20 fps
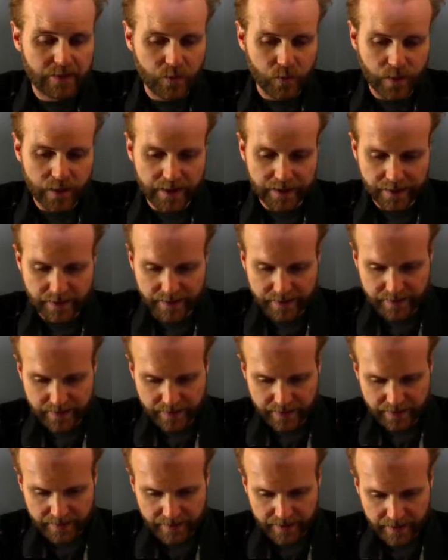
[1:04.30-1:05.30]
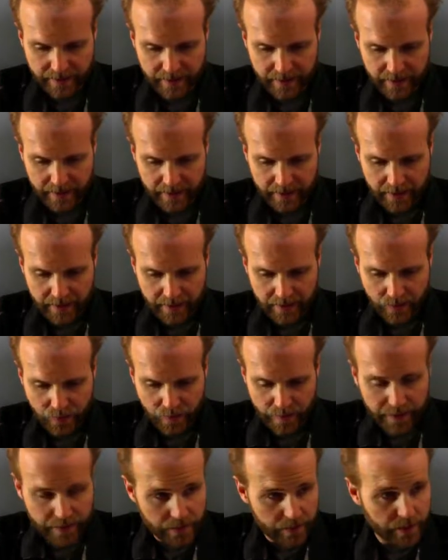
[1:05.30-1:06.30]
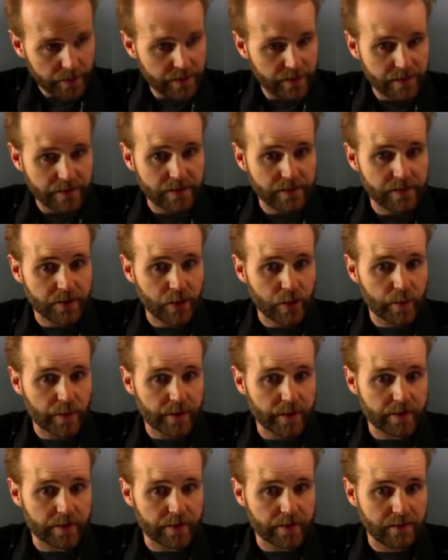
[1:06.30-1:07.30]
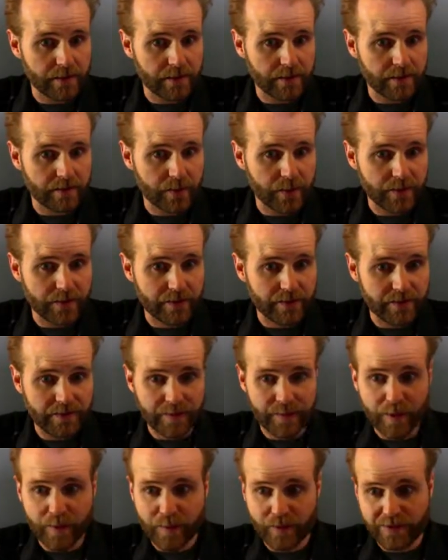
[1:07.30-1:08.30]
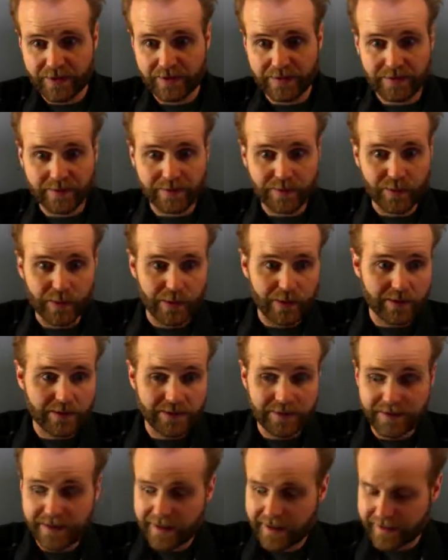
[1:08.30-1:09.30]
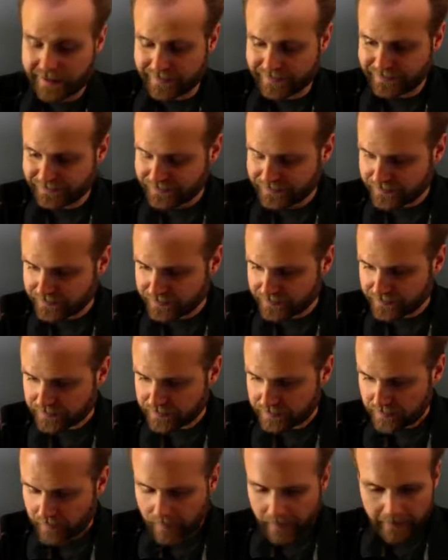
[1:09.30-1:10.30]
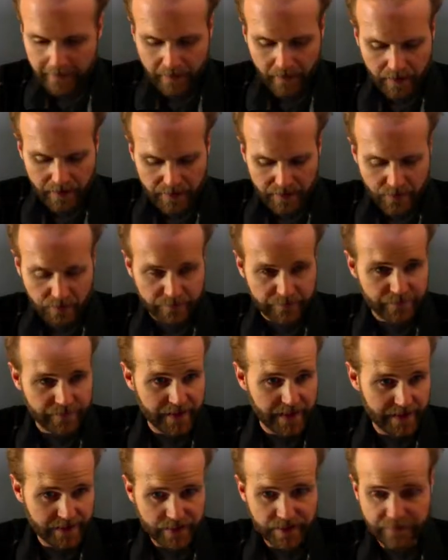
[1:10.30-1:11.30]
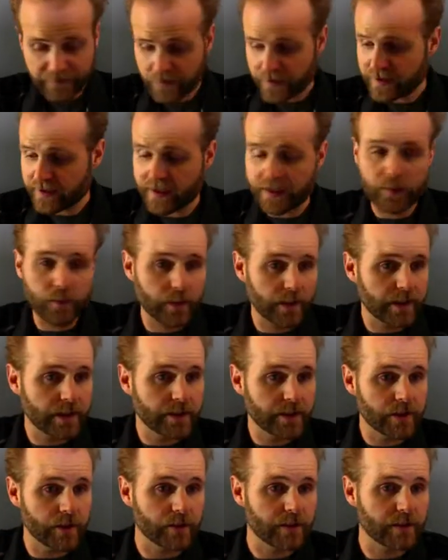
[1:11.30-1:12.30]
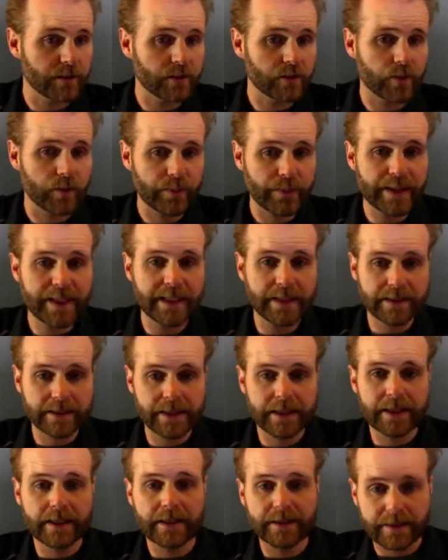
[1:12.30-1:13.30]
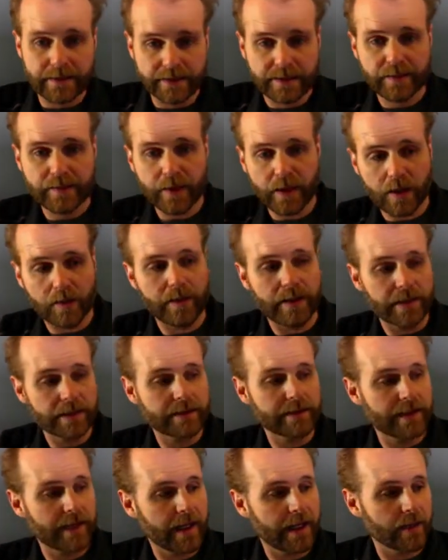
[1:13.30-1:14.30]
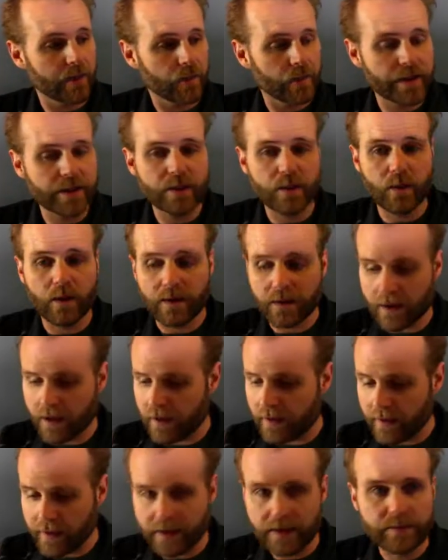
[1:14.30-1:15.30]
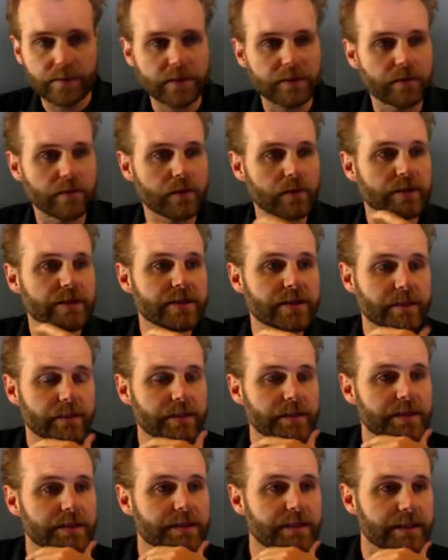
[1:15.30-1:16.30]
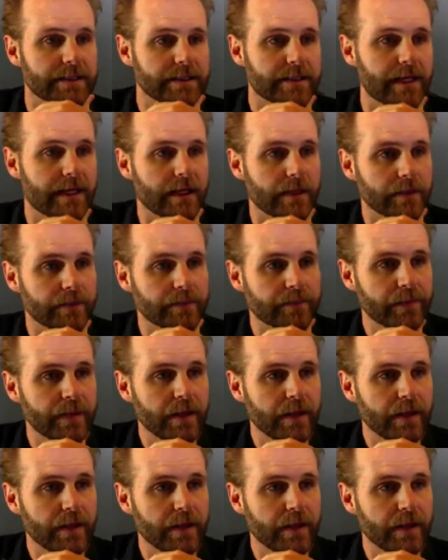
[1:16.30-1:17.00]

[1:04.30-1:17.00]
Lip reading: what it is that we use to determine whether a memristor works or it doesn't. So that's the first thing we're going to do, is we're going to repeat the experiment that we do on our end before we ship these things out.